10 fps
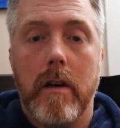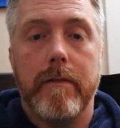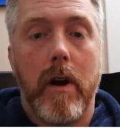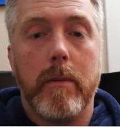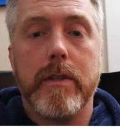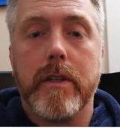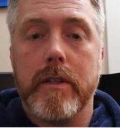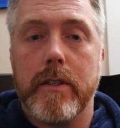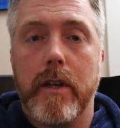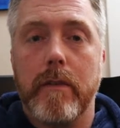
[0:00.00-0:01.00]
Farmers
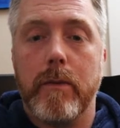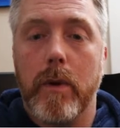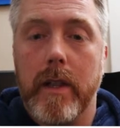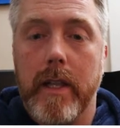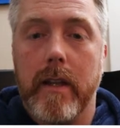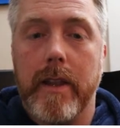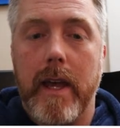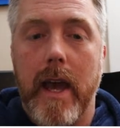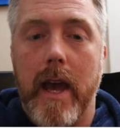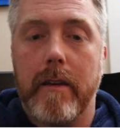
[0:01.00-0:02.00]
conserved what little
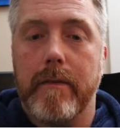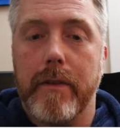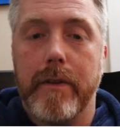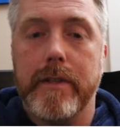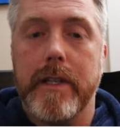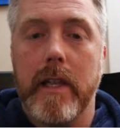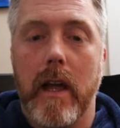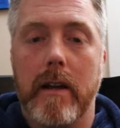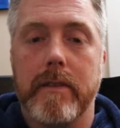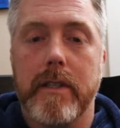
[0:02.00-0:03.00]
they had for thirsty
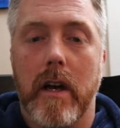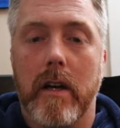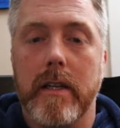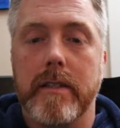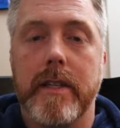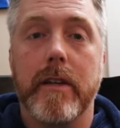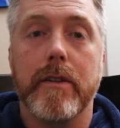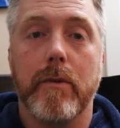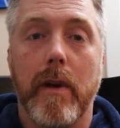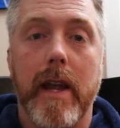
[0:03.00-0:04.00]
livestock until
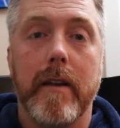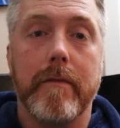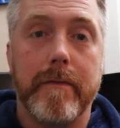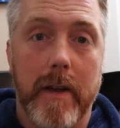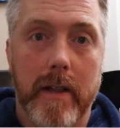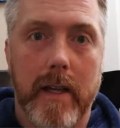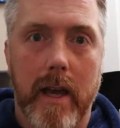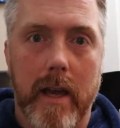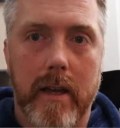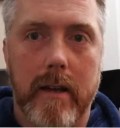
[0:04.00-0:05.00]
the rain fell
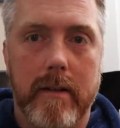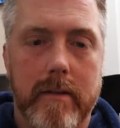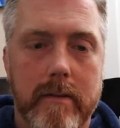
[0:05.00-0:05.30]
again.